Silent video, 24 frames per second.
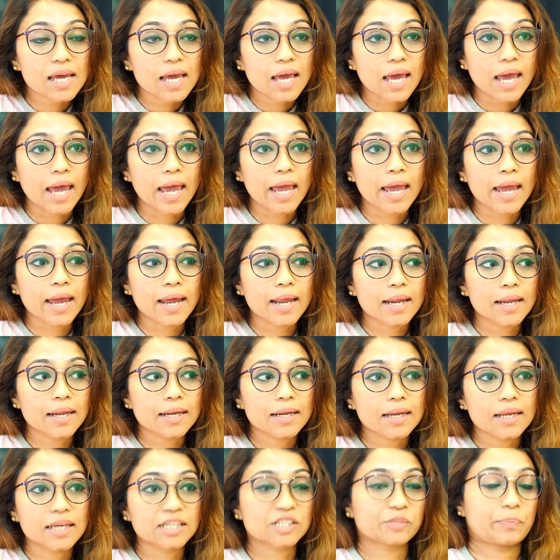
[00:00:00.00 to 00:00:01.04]
And
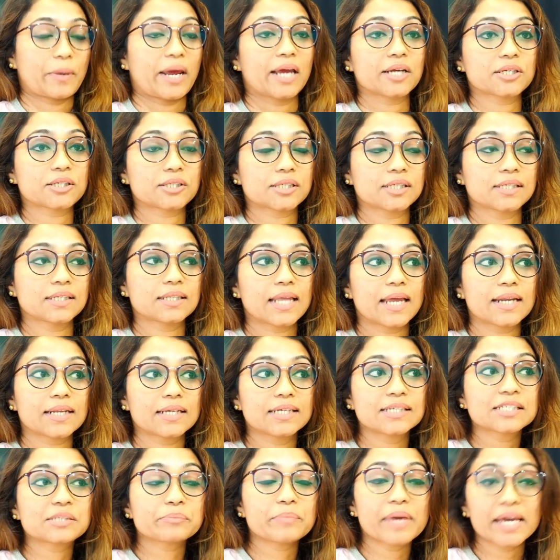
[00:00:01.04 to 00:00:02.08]
it's passion that
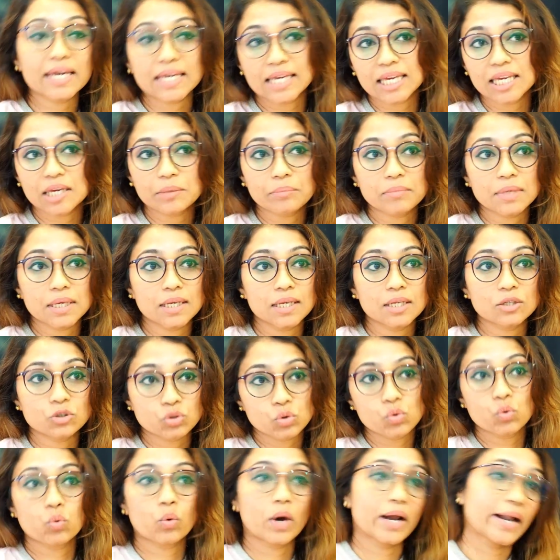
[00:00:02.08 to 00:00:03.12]
is making me do
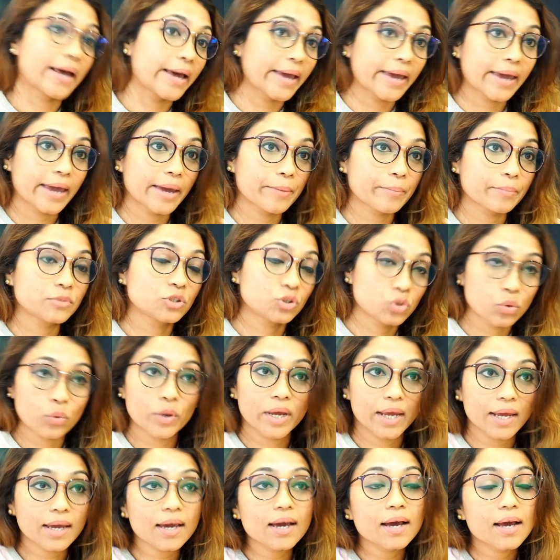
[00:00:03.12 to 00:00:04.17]
what I am
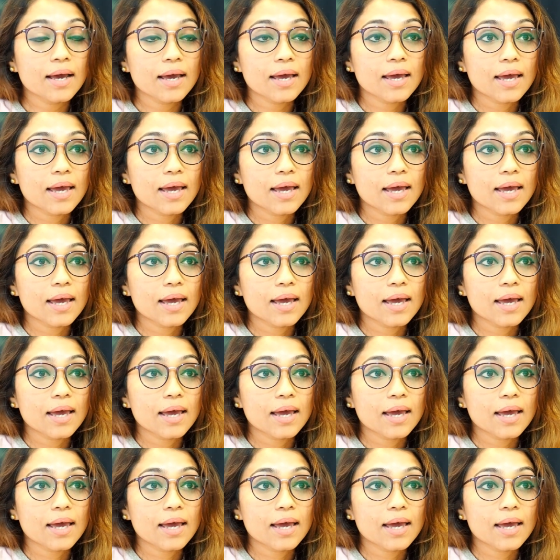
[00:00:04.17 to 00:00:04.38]
doing.